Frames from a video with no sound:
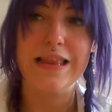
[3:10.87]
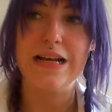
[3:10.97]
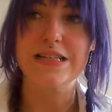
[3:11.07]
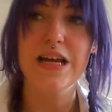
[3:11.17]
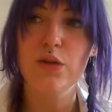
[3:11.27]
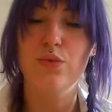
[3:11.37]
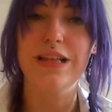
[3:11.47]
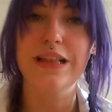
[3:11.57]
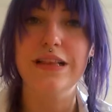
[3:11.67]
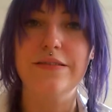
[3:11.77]
Tessa
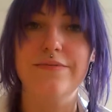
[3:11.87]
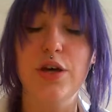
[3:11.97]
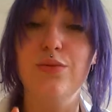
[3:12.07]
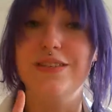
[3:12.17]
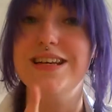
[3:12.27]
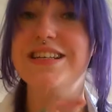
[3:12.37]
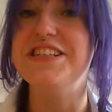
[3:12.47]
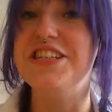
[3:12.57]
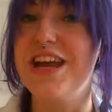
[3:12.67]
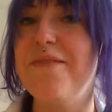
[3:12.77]

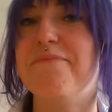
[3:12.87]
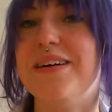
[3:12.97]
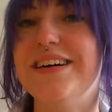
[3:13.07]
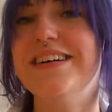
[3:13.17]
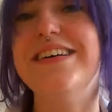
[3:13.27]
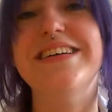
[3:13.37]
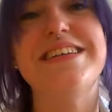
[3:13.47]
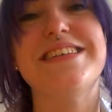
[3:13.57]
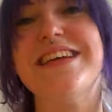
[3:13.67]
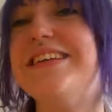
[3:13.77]
and Jem
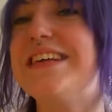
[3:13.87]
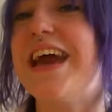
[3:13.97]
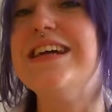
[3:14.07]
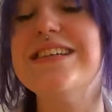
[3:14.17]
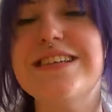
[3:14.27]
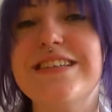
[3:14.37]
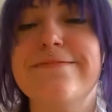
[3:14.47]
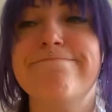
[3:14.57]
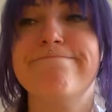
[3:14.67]
is engaged.